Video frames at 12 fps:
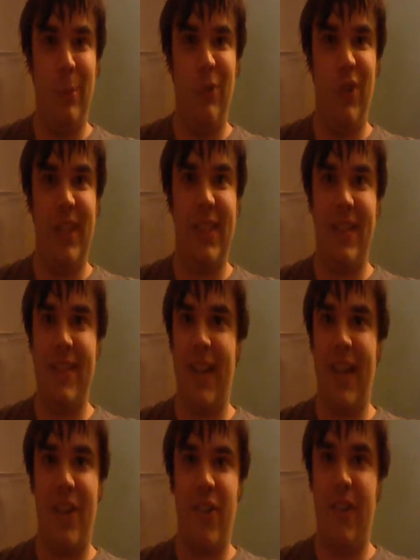realized
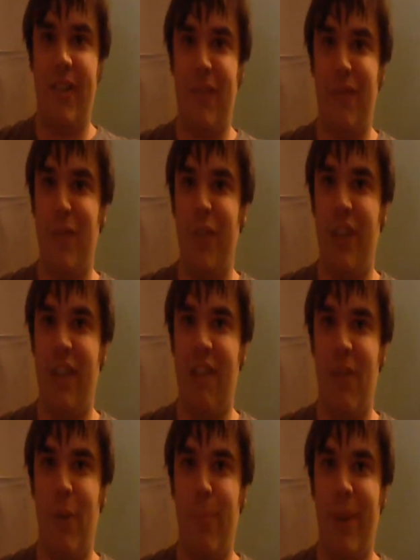that I couldn't even
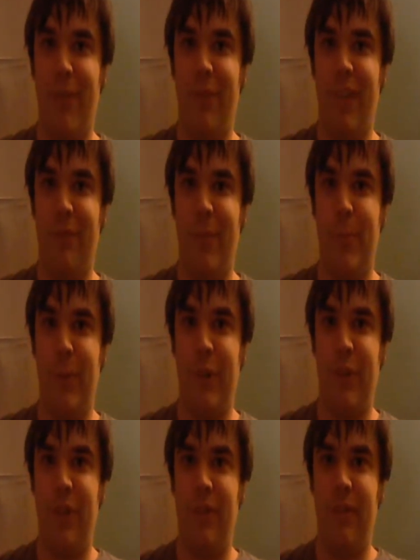figure out what my favorite
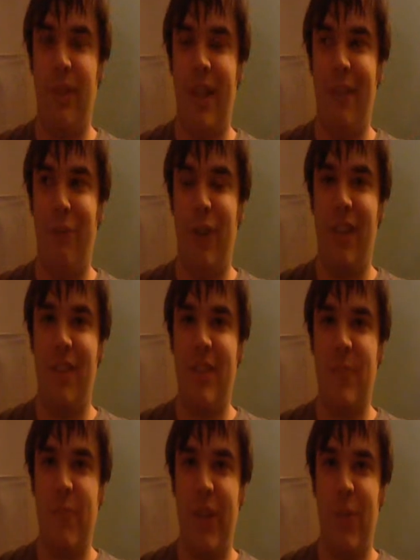book I've read
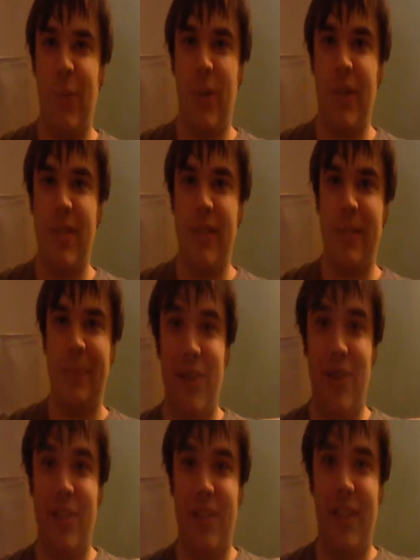this month was.
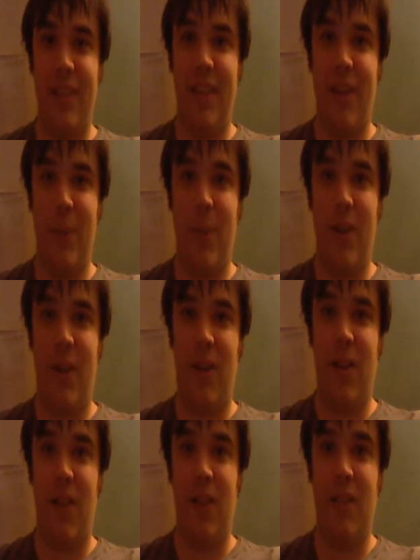Seriously, they were
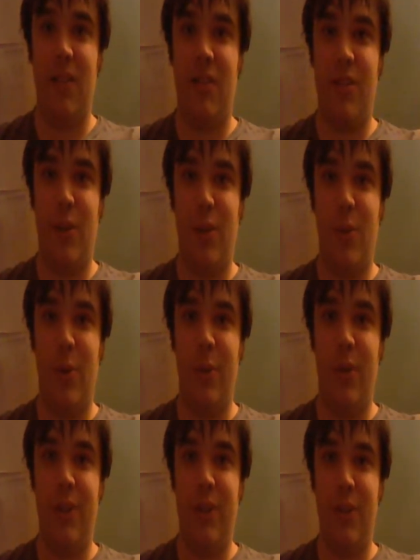all
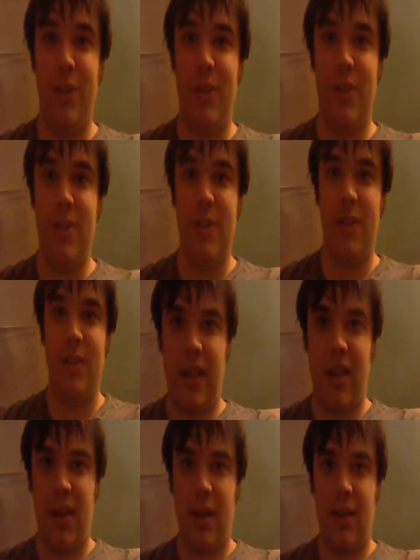so good.
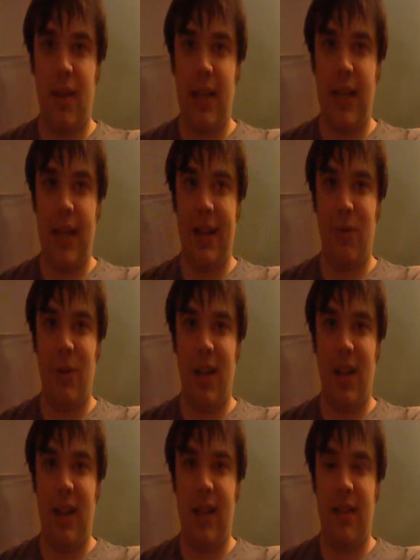And then I
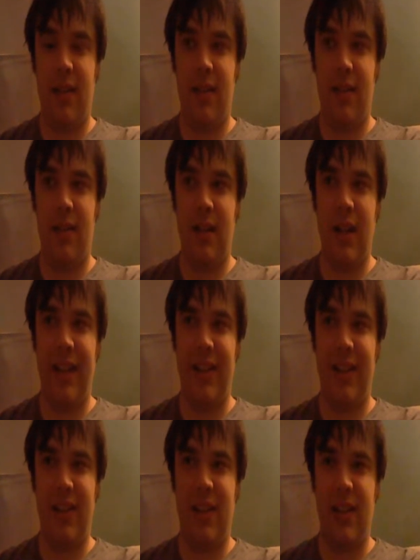read
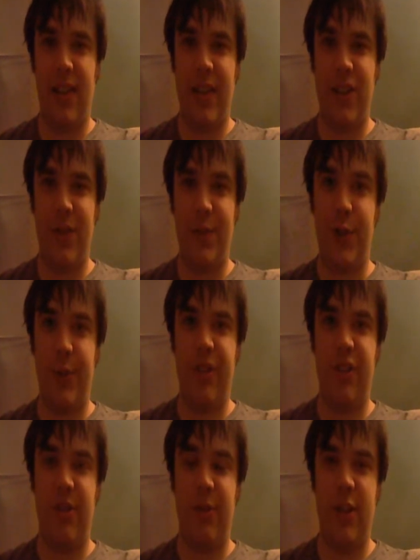a collection of
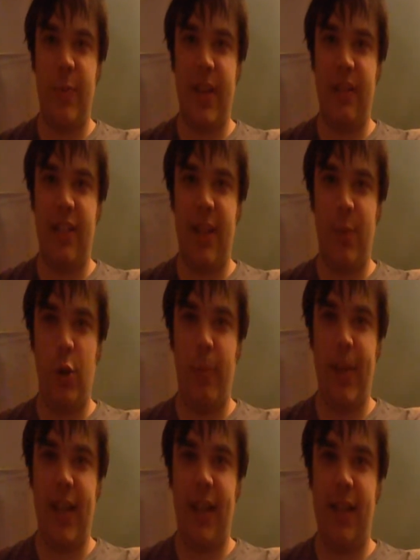short stories by
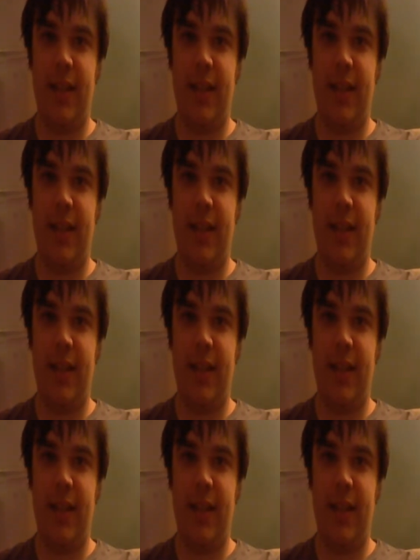Samuel